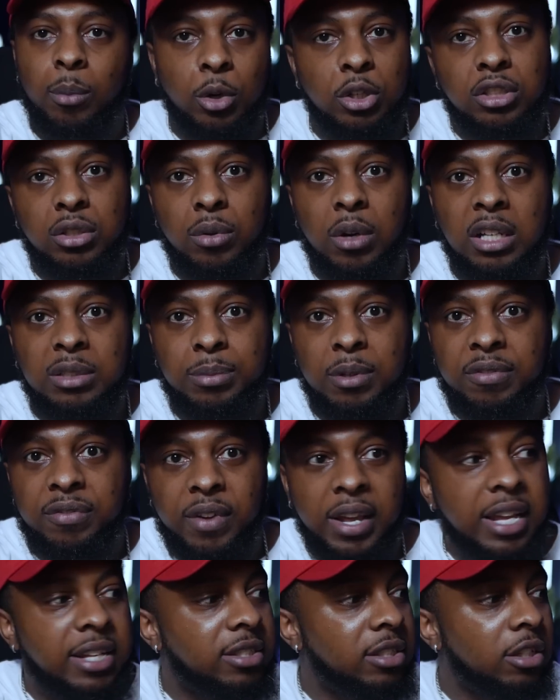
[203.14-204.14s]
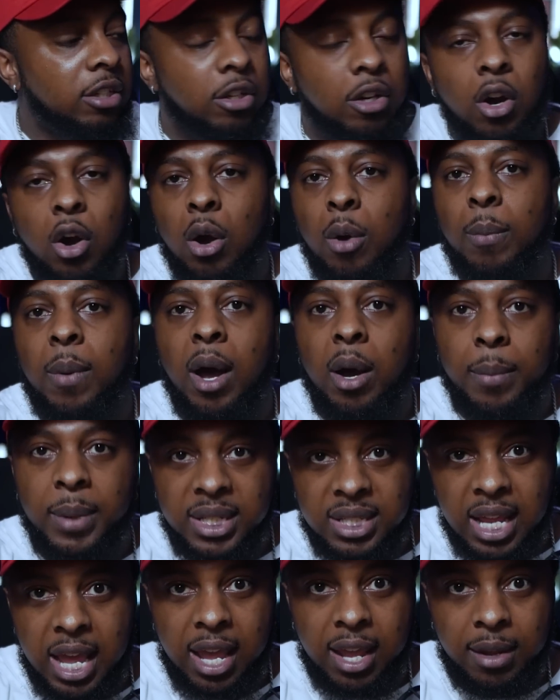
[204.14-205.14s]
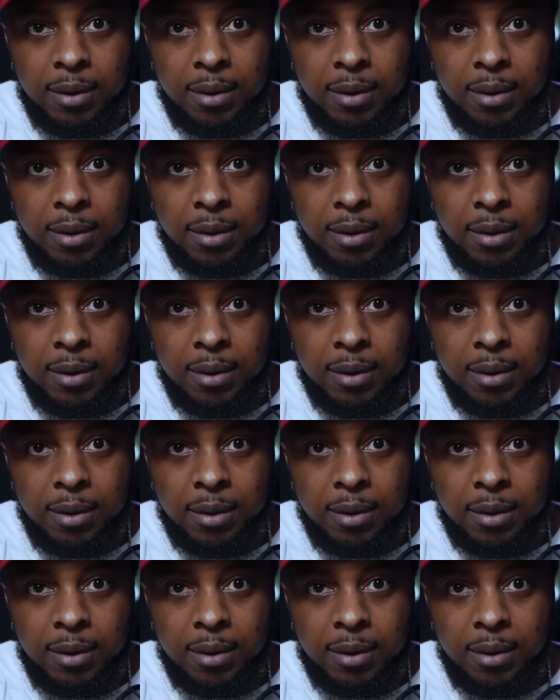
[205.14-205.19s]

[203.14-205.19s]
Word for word: moisturize my face, go on about my day.